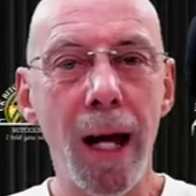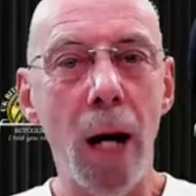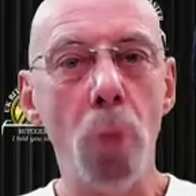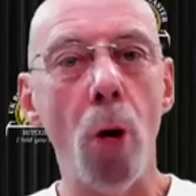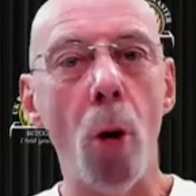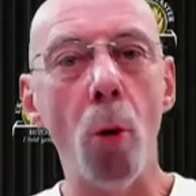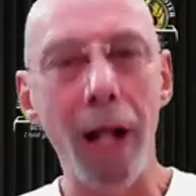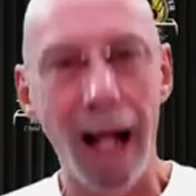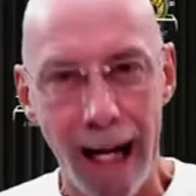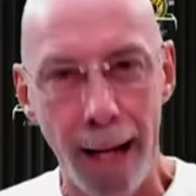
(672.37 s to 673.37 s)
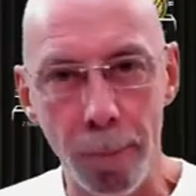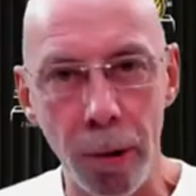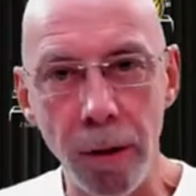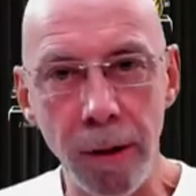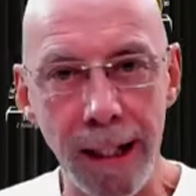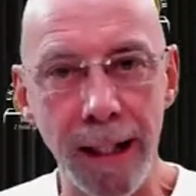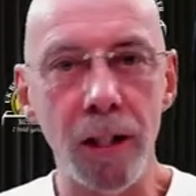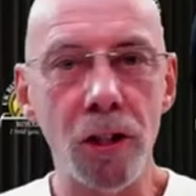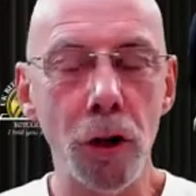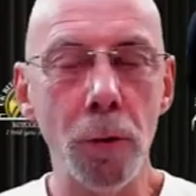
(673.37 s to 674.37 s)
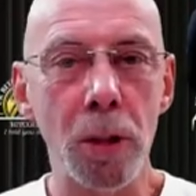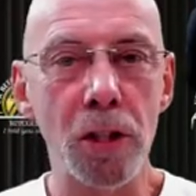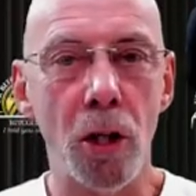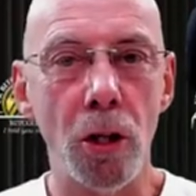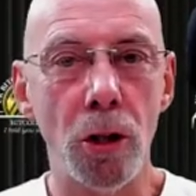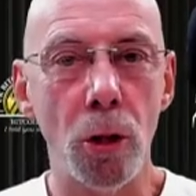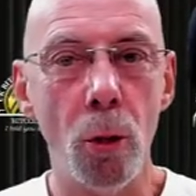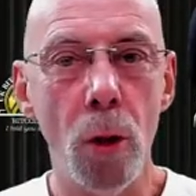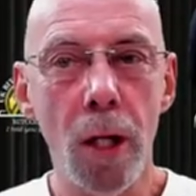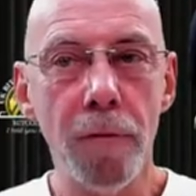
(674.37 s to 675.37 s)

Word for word: and what would happen in a super cycle,